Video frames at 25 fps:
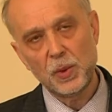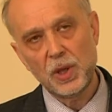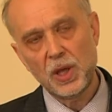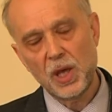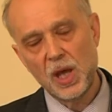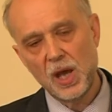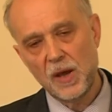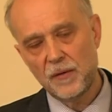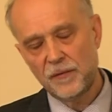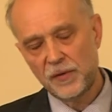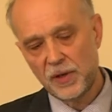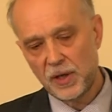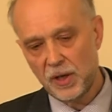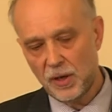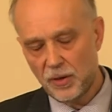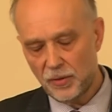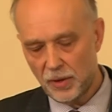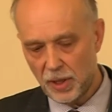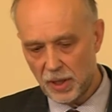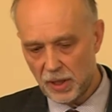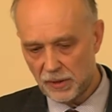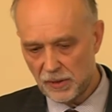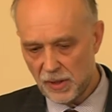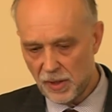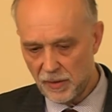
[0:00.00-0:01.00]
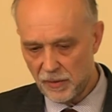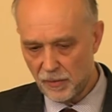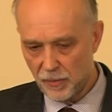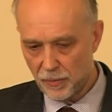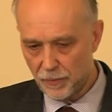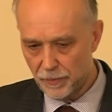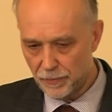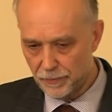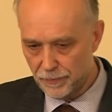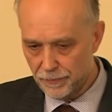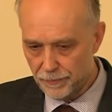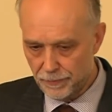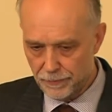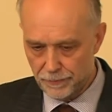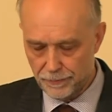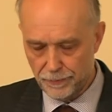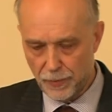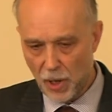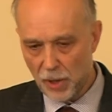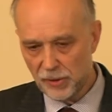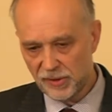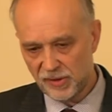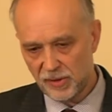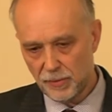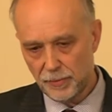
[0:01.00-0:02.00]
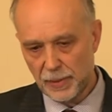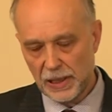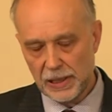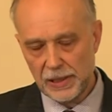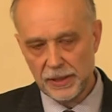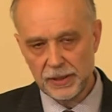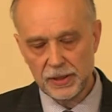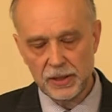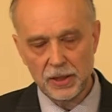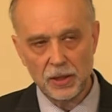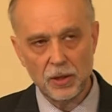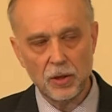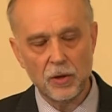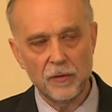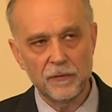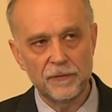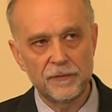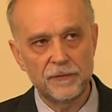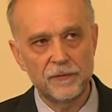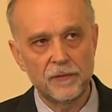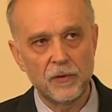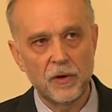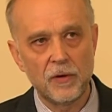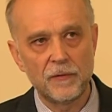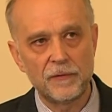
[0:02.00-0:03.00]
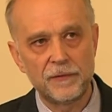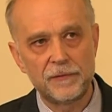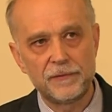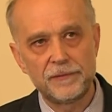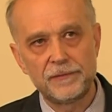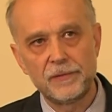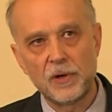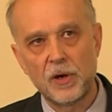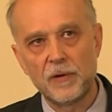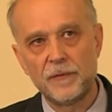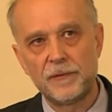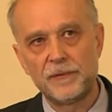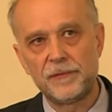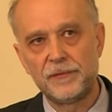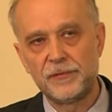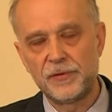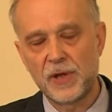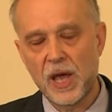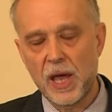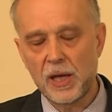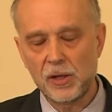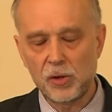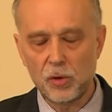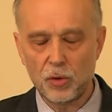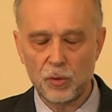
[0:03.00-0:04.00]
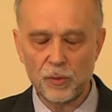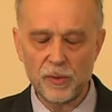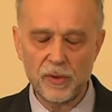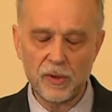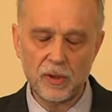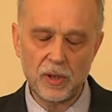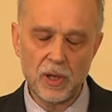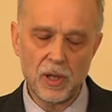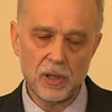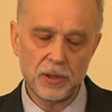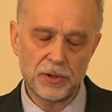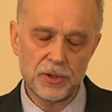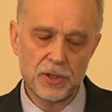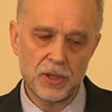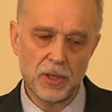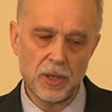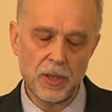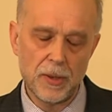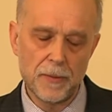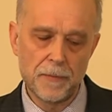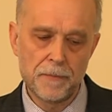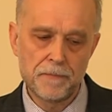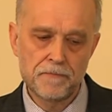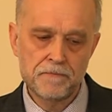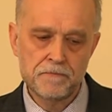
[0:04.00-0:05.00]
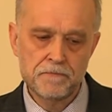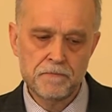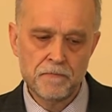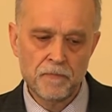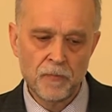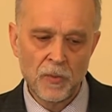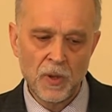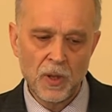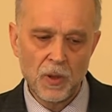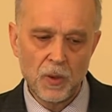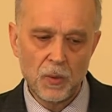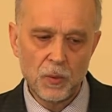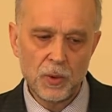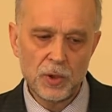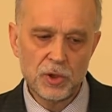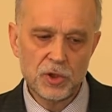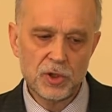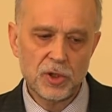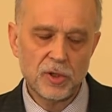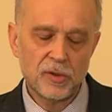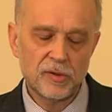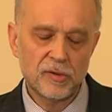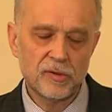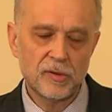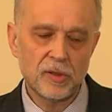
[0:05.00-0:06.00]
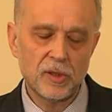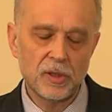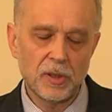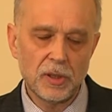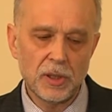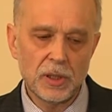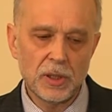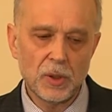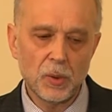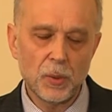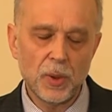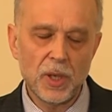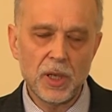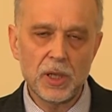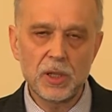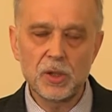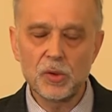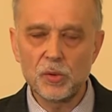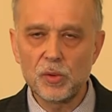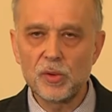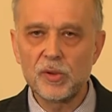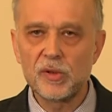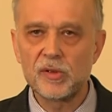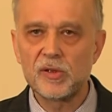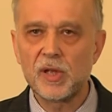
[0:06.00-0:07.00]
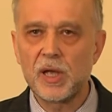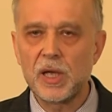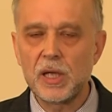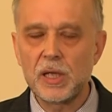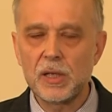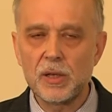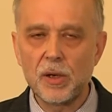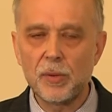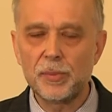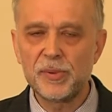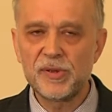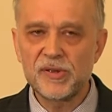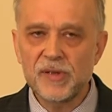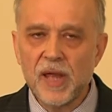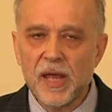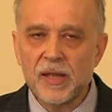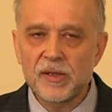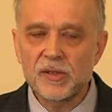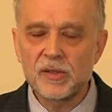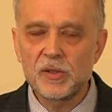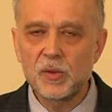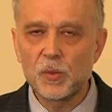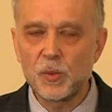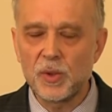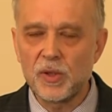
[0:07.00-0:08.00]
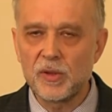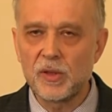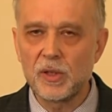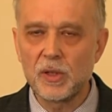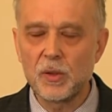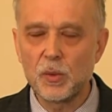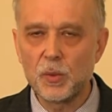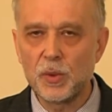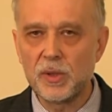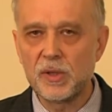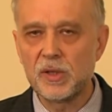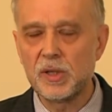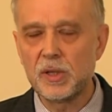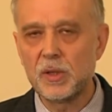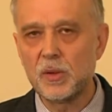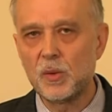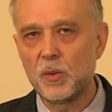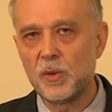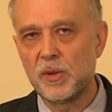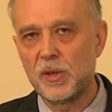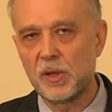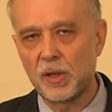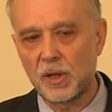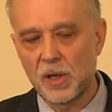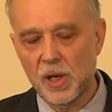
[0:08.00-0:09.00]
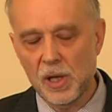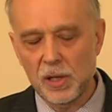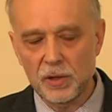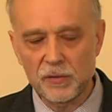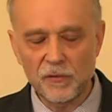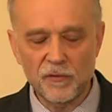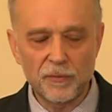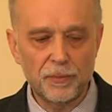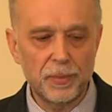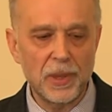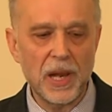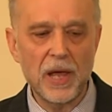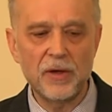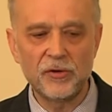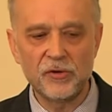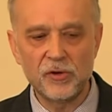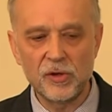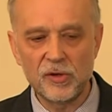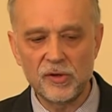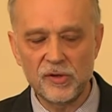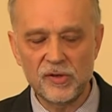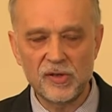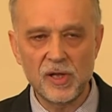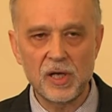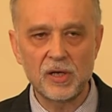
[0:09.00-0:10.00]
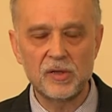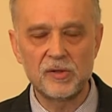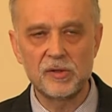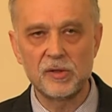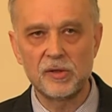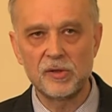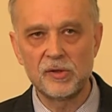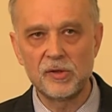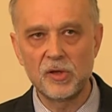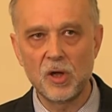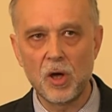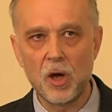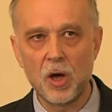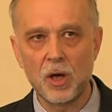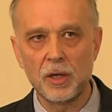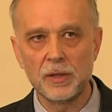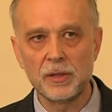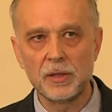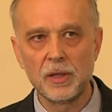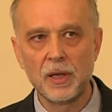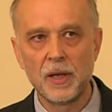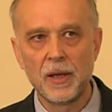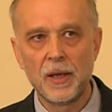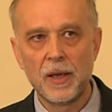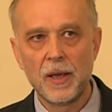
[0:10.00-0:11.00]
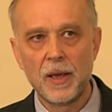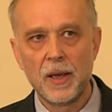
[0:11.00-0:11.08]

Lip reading: we have here another possibility of dialogue with the culture, which is, in a way, you would say, obsessed with the cult of pleasure and sex and so on.